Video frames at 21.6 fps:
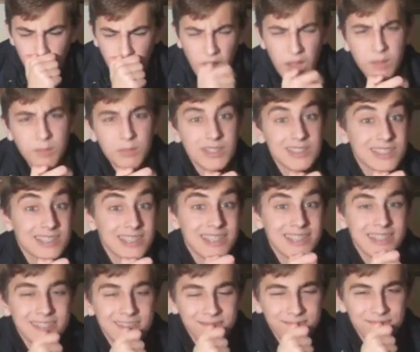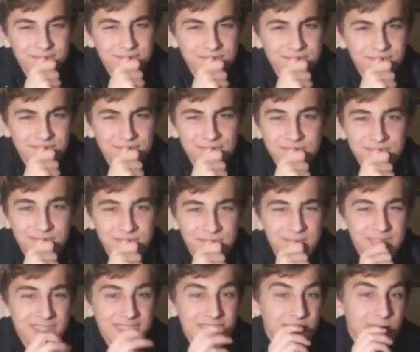I must say that
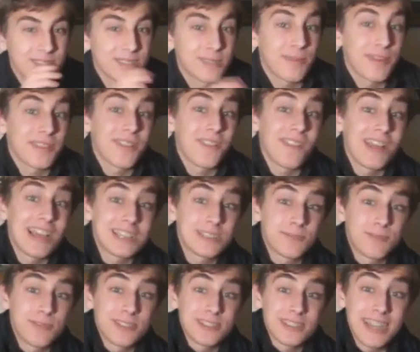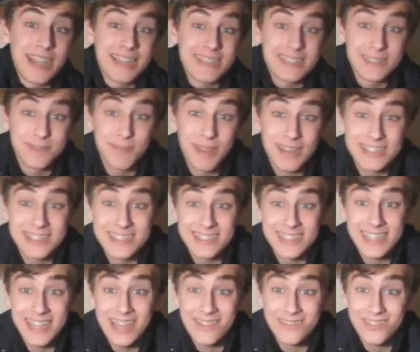Kazuya was about the last person I expect to
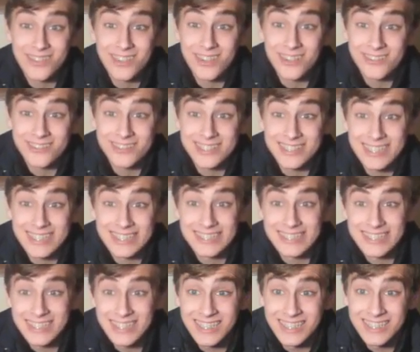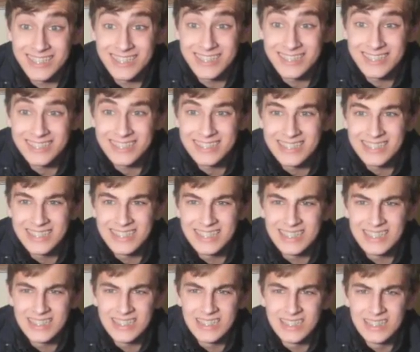see after all said and done.
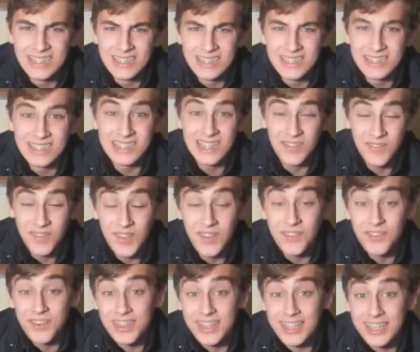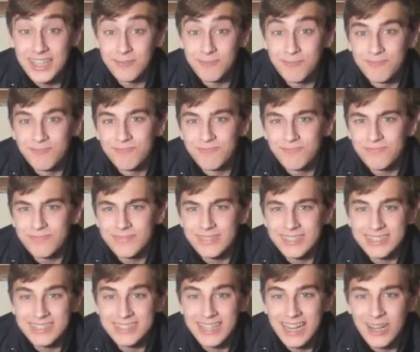I feel for the kid.
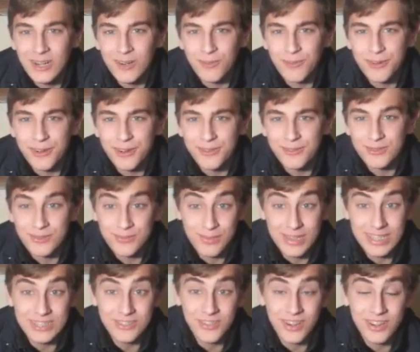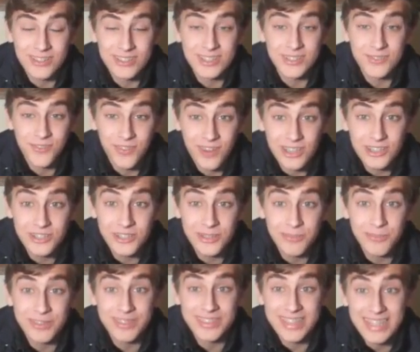His entire world was based around his
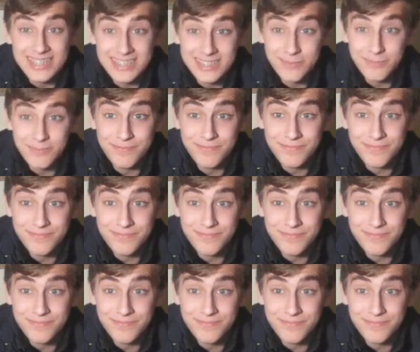friendship with Nessa.